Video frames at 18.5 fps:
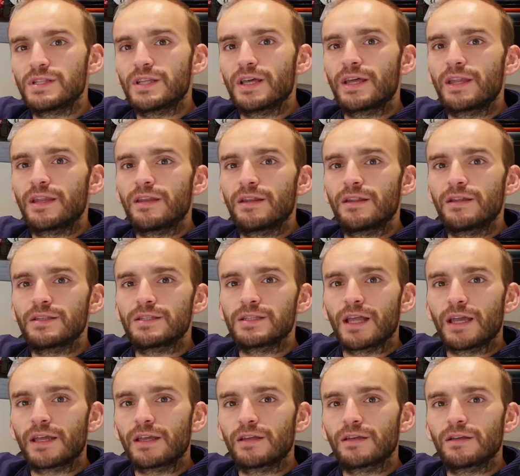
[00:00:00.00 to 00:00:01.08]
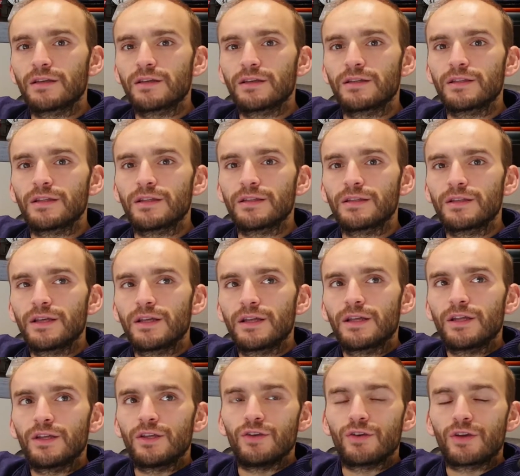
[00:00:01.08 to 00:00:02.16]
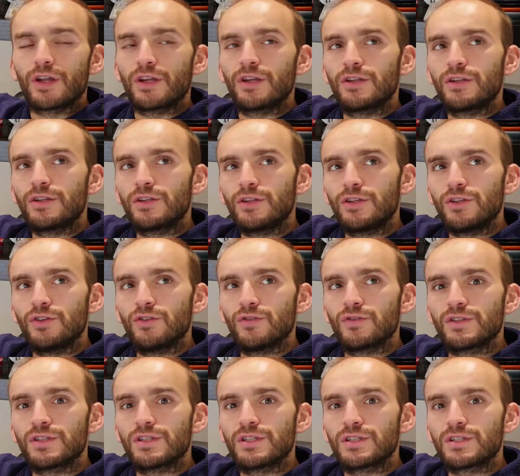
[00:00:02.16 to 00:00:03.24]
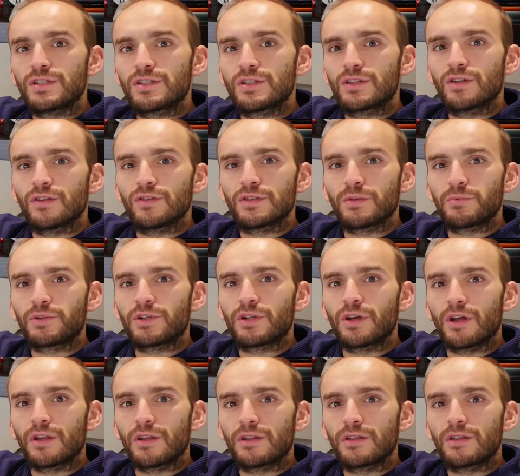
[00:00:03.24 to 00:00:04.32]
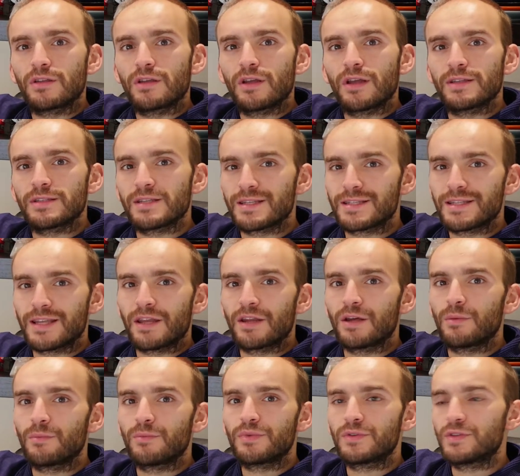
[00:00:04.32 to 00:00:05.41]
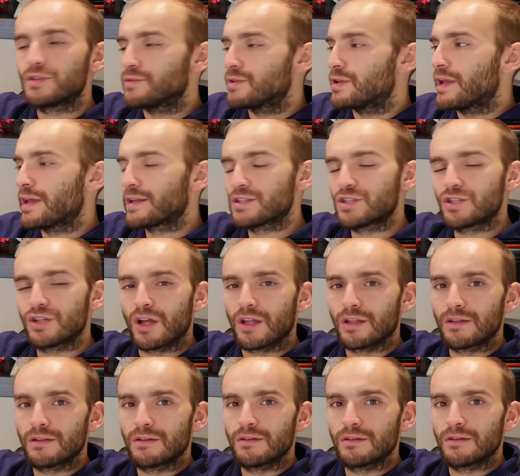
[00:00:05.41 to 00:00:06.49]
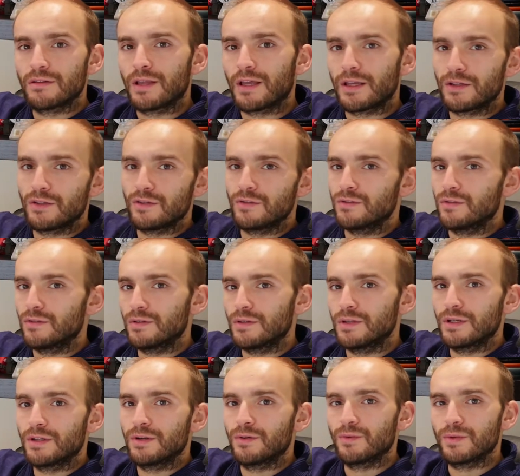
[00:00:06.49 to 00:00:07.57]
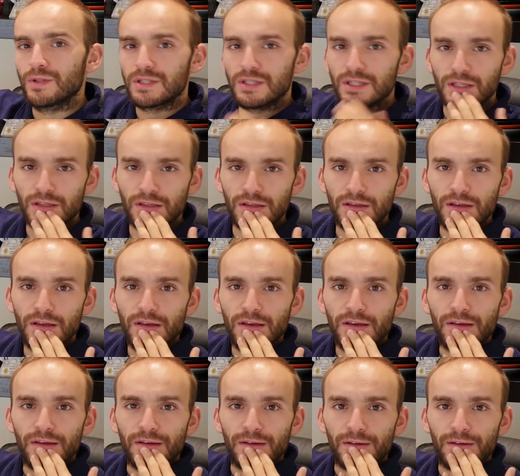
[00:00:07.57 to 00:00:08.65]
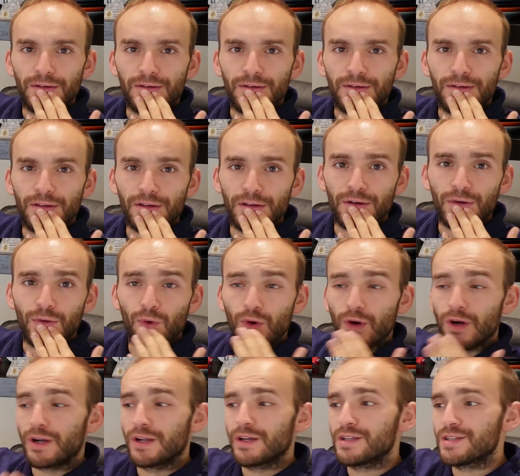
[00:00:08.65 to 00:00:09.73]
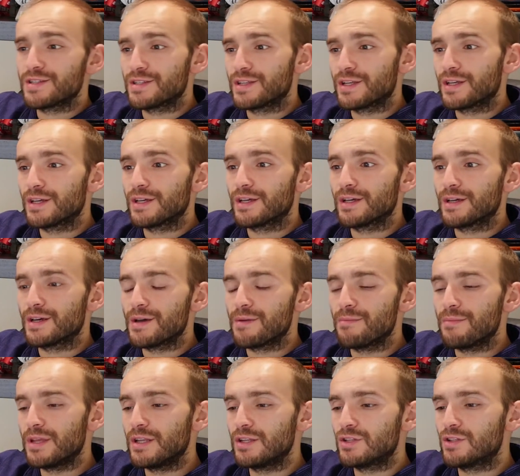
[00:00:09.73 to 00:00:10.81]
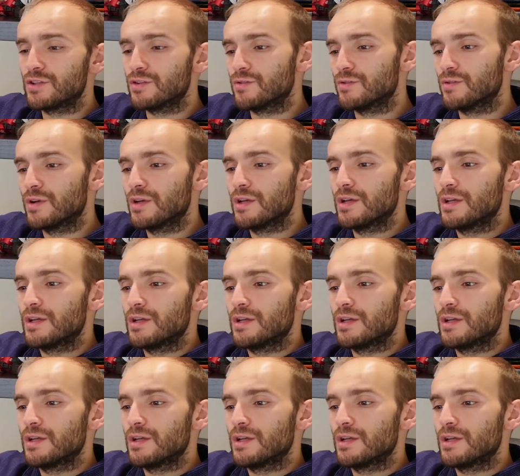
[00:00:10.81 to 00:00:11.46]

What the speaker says: is like you can use this close-up shot as a setup to the next shot, like you will see here, or as a mean to